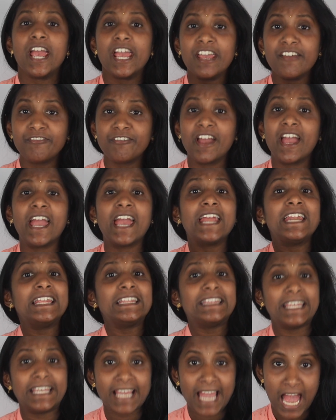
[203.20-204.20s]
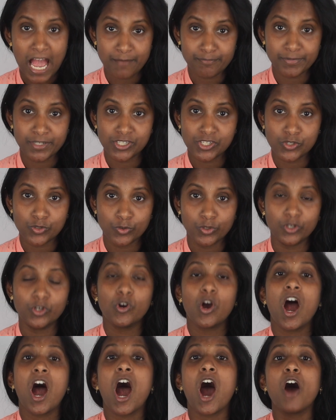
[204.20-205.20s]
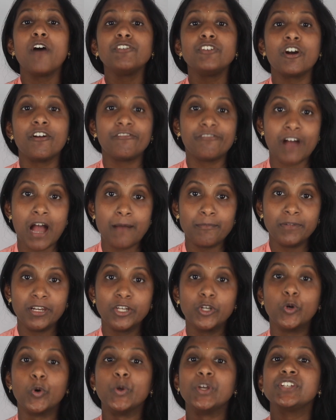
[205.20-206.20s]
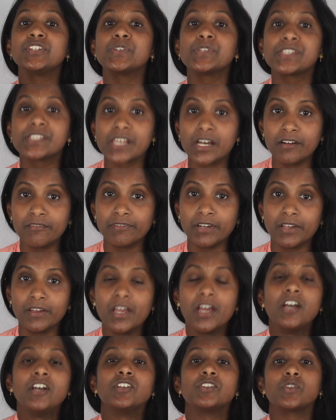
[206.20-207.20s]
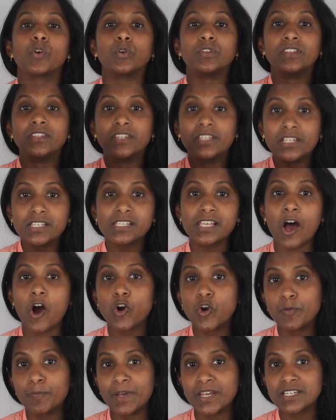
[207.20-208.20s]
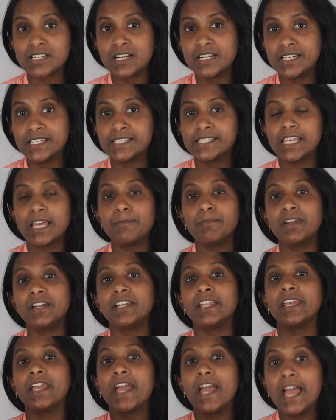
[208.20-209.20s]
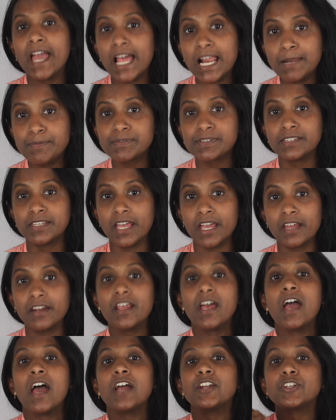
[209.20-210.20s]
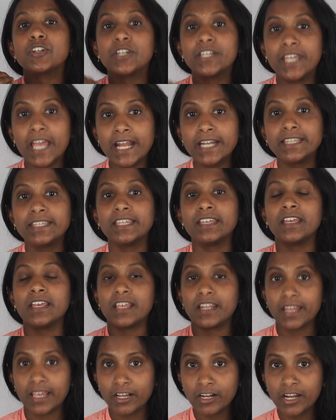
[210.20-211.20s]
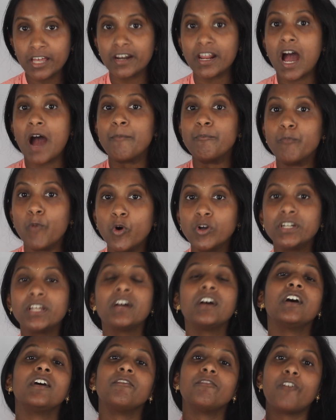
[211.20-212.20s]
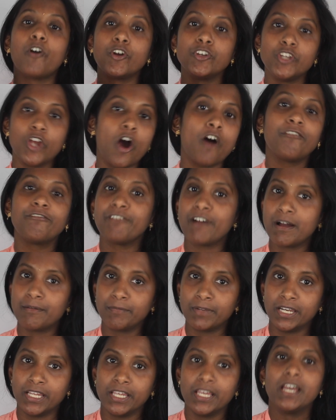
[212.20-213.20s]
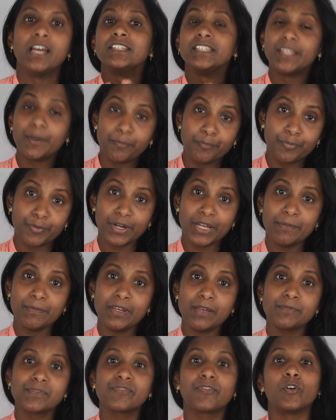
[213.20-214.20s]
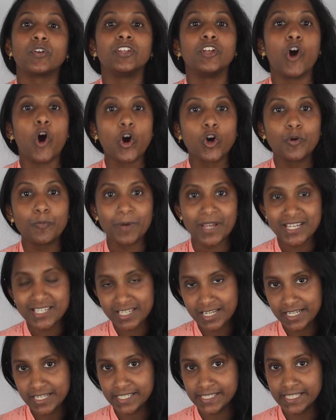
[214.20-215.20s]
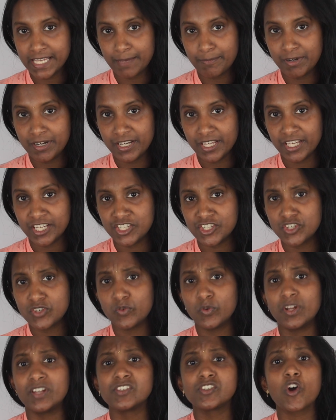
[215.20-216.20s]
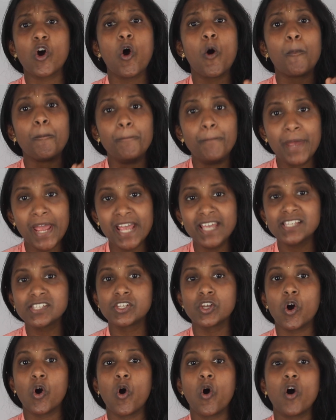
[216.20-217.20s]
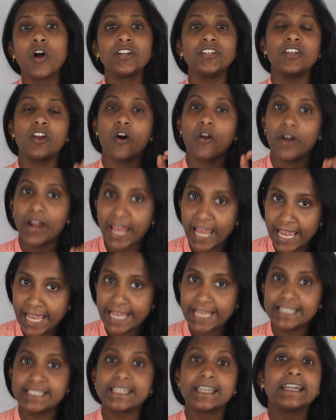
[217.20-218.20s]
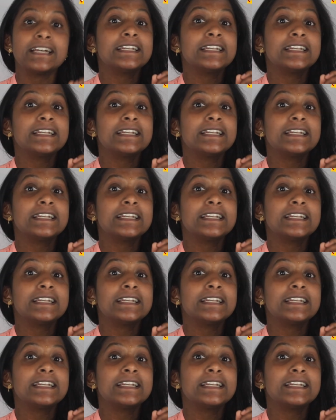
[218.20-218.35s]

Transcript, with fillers: If anything happens to you, how your family going to survive? So this occupational disability helps there to get the regular amount for your family. The premiums for the occupational disability insurance are based on your age,